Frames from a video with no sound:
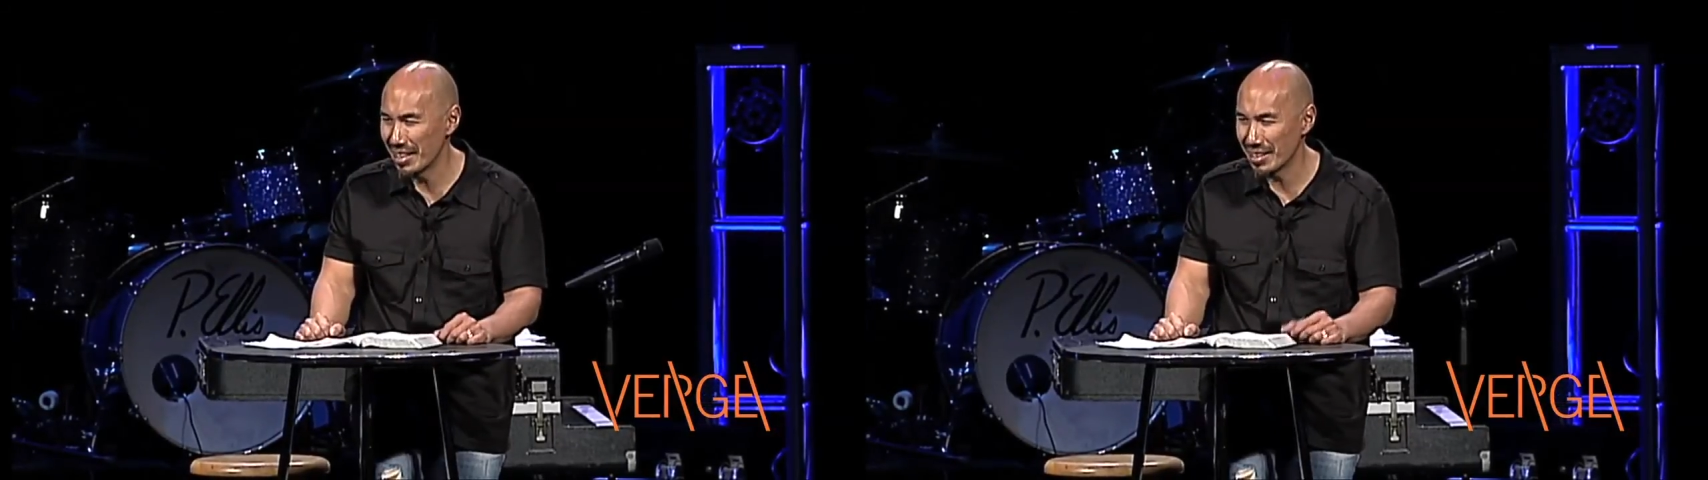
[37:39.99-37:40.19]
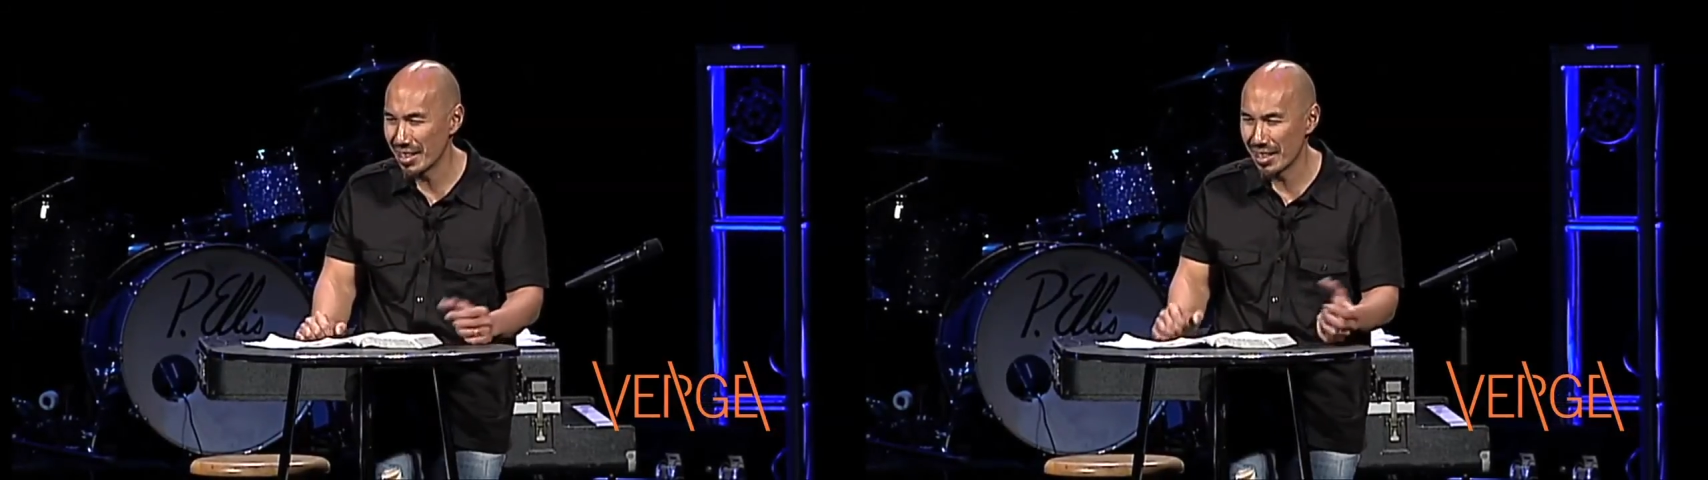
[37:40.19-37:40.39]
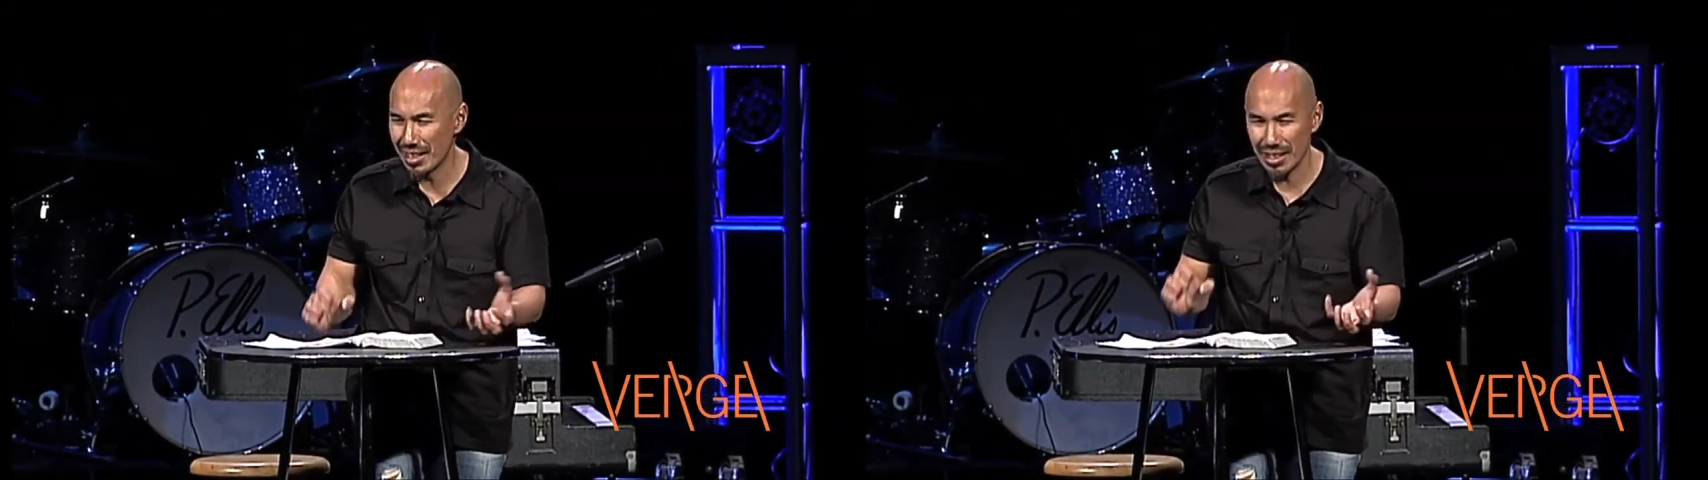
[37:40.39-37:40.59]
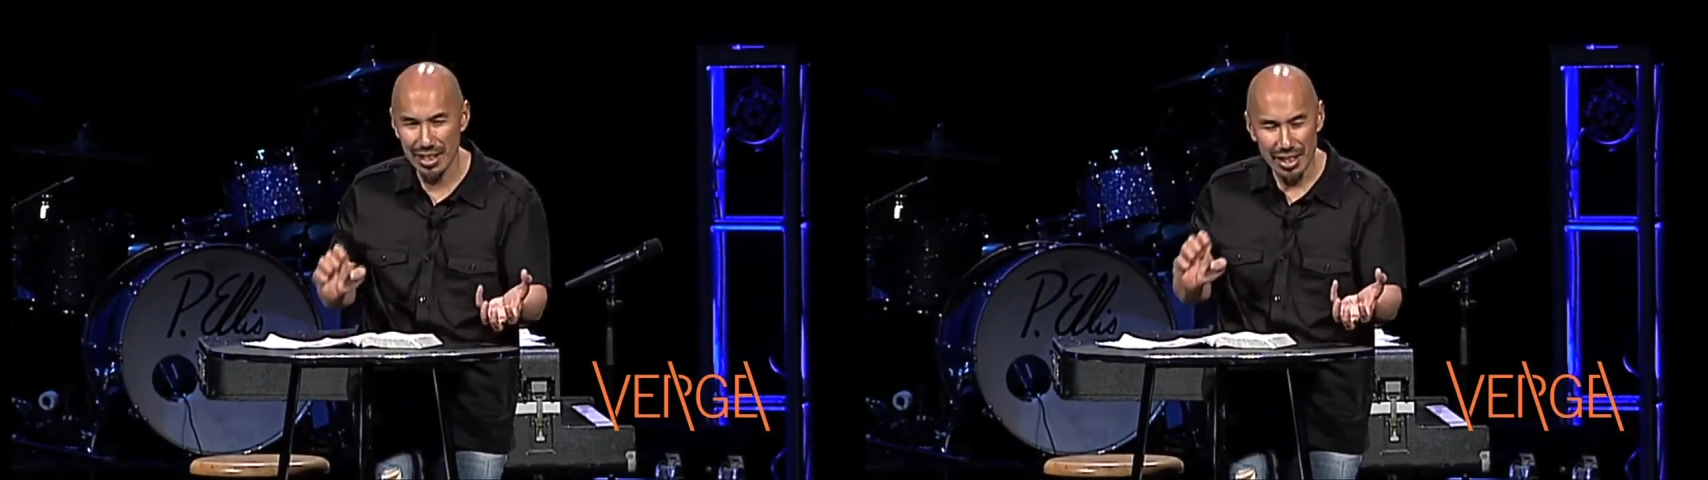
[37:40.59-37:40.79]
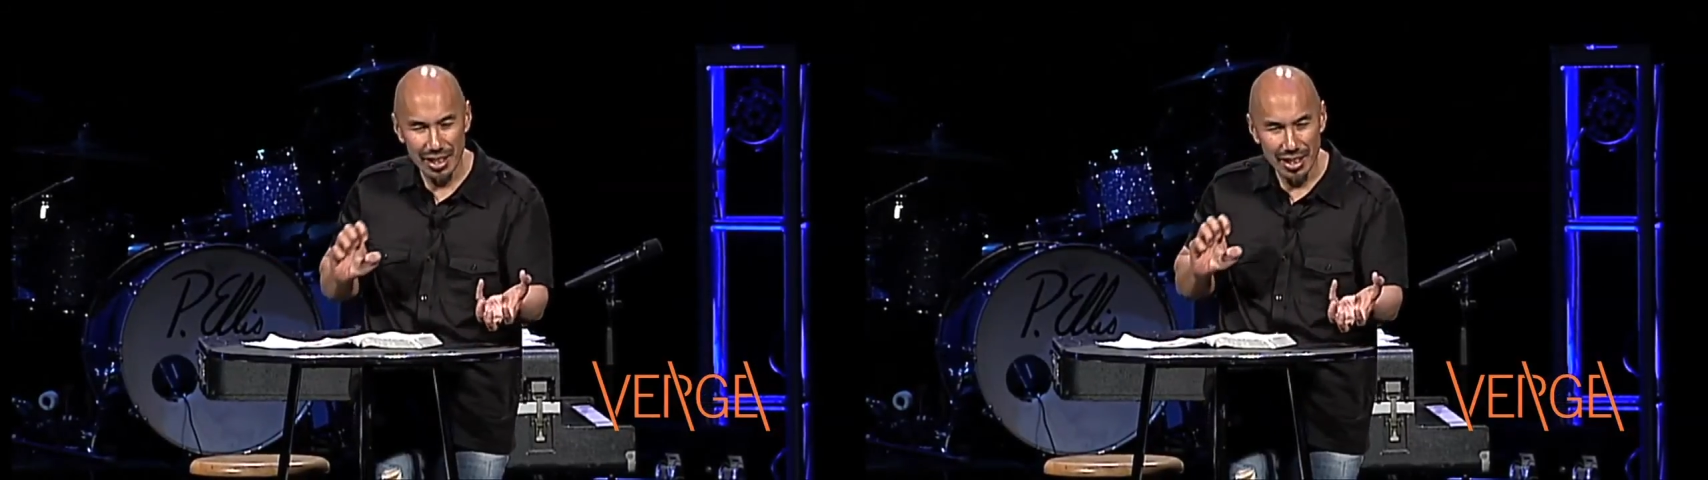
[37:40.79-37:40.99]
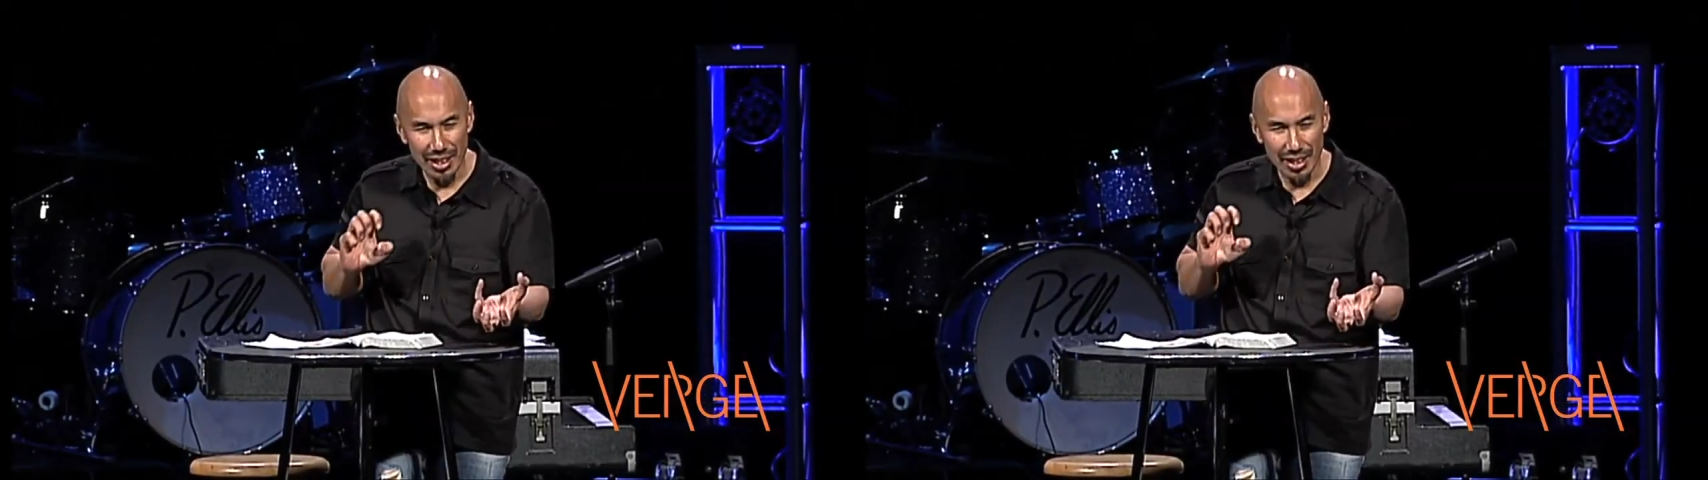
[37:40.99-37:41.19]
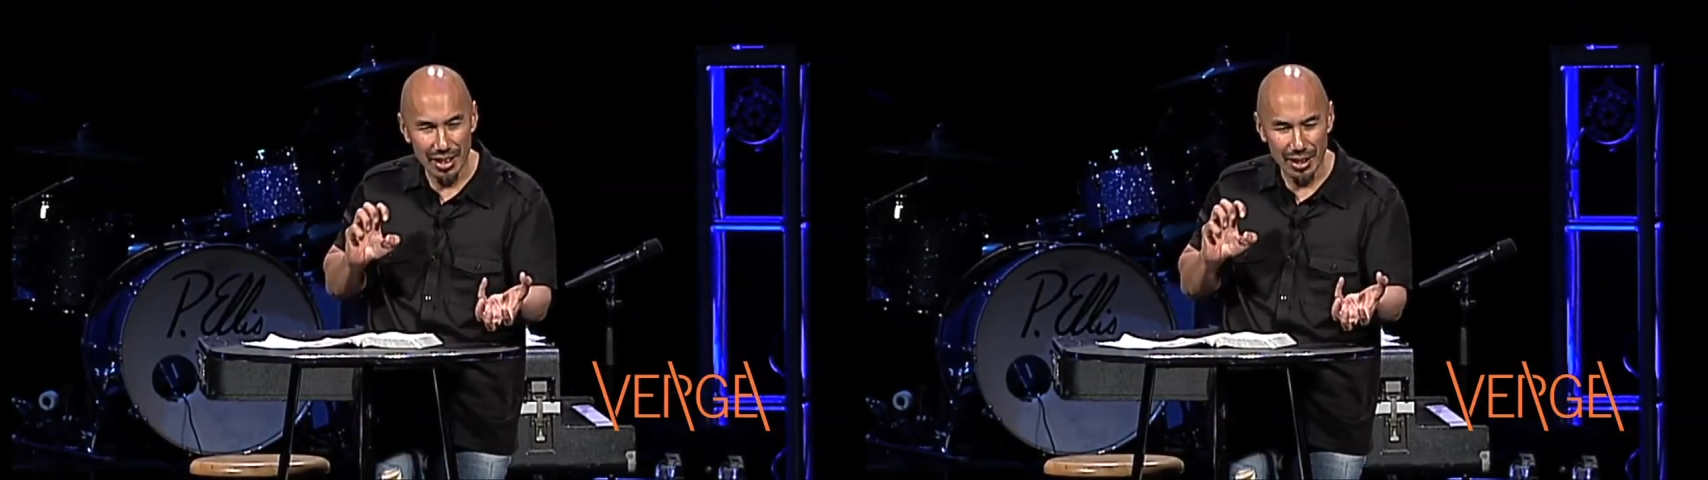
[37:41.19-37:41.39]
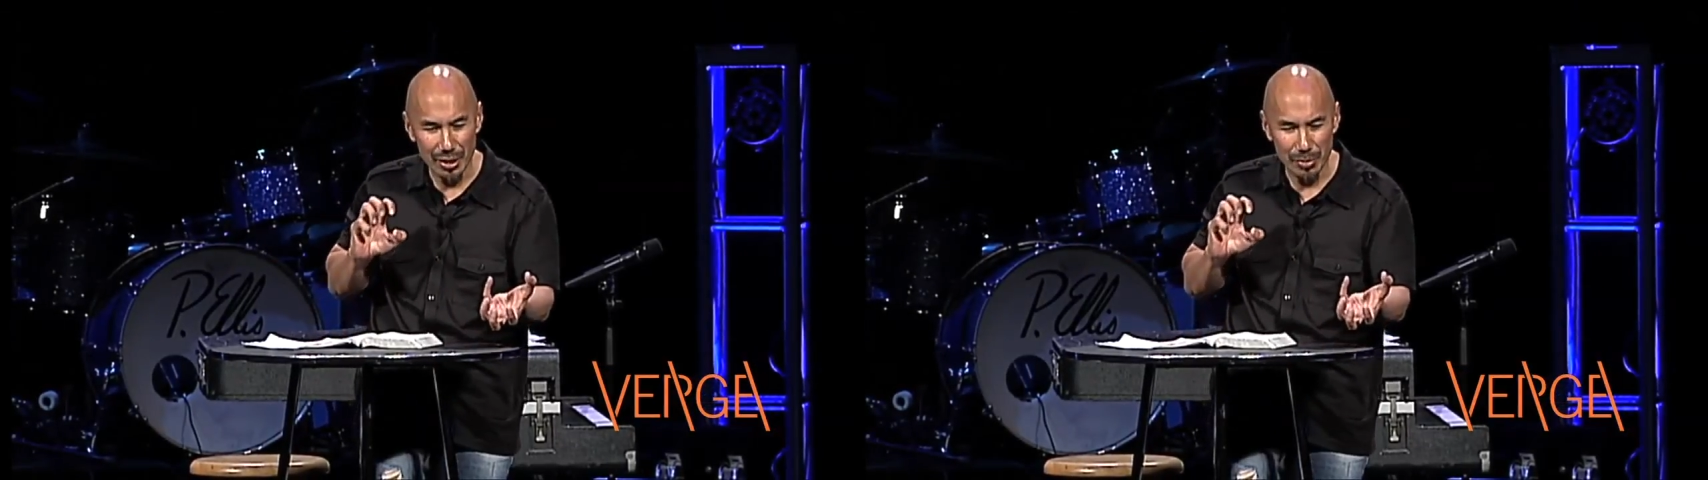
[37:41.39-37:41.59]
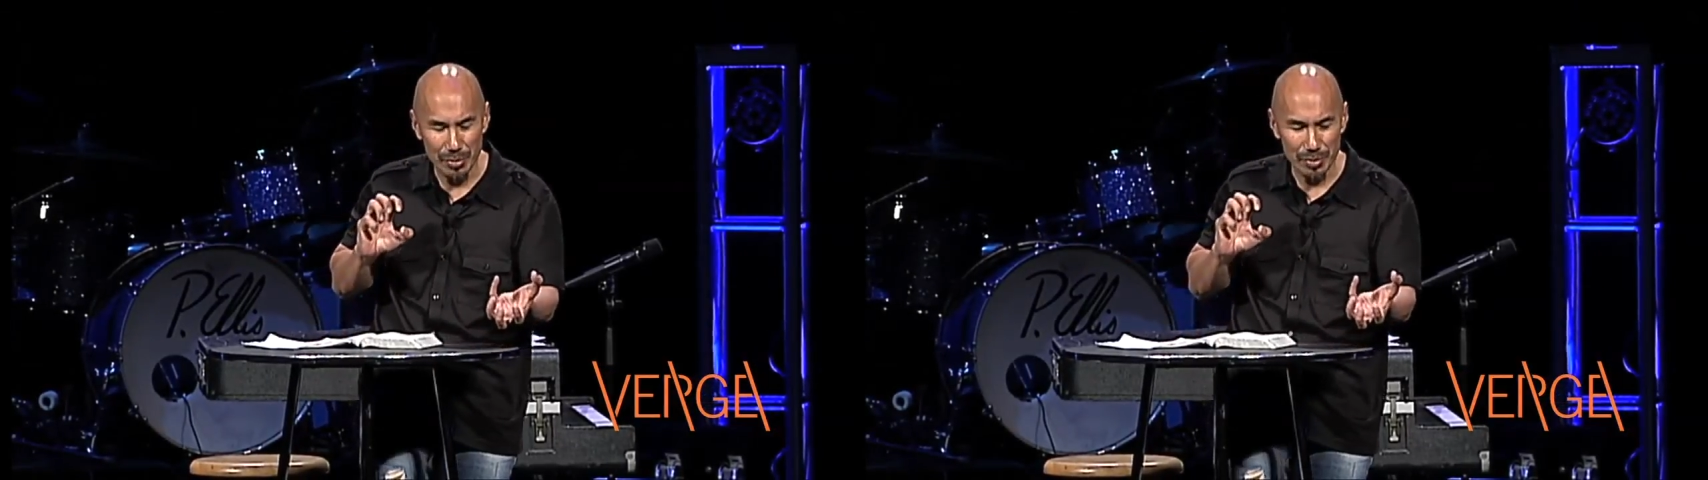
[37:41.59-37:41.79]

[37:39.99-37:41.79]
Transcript: it kind of um,